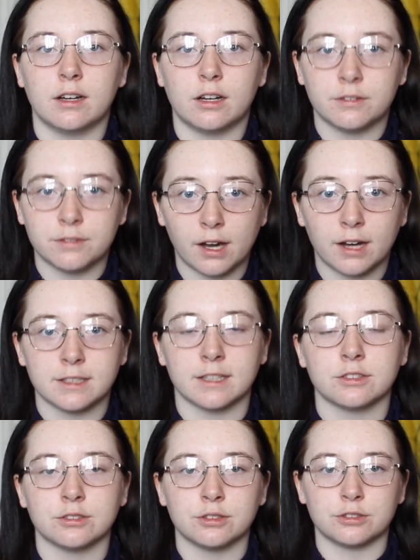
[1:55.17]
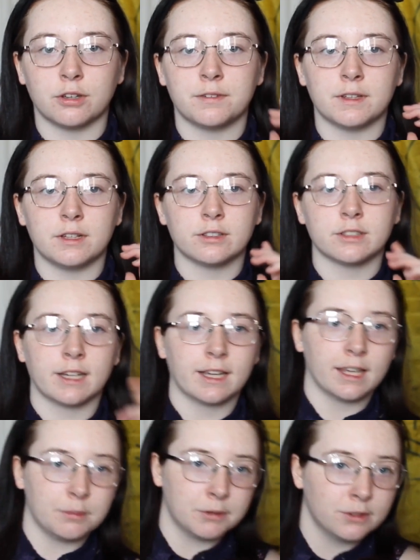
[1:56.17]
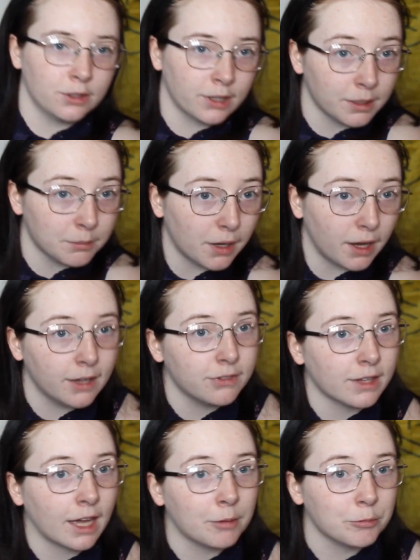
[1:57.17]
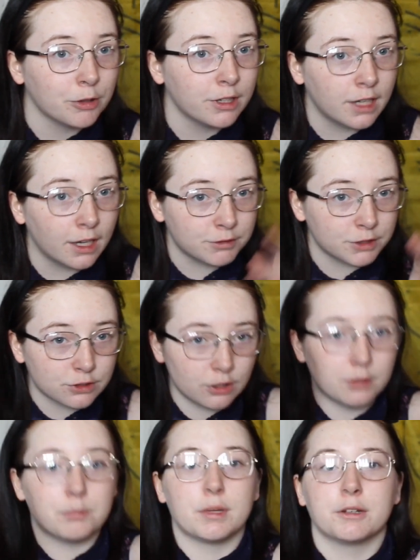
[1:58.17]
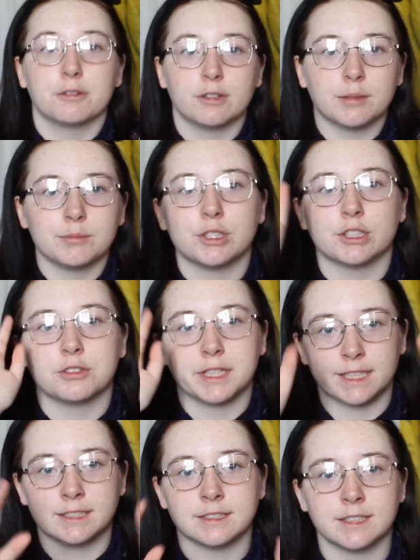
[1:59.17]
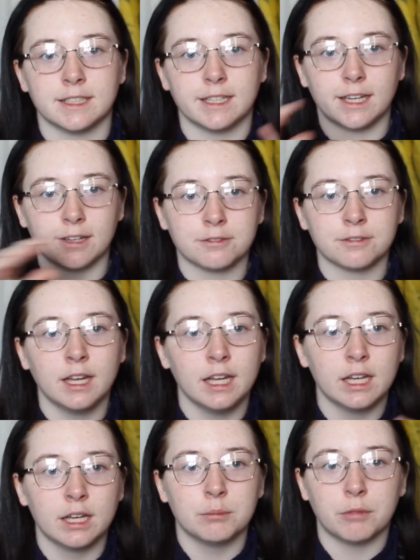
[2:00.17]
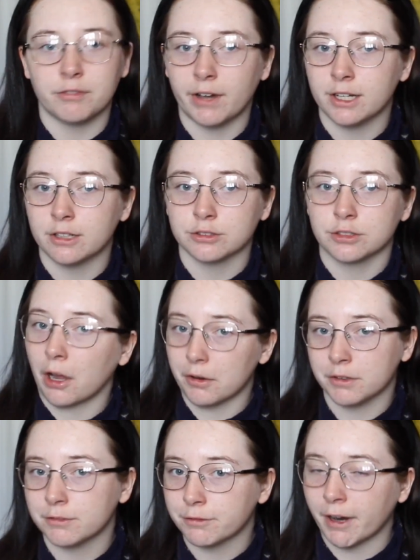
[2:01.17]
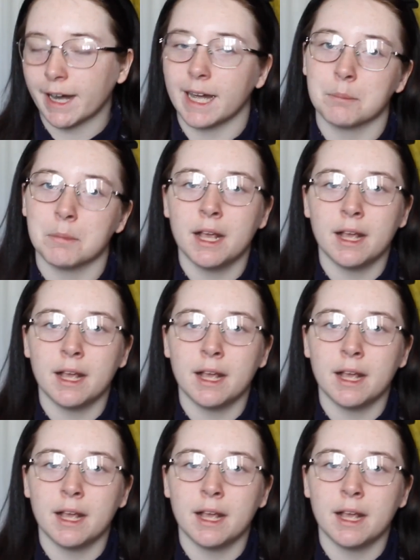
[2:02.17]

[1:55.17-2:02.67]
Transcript: of artists. Also, if it looks like I keep on looking behind the camera, I've just got a mirror up just so I can see if my vinyls are in frame.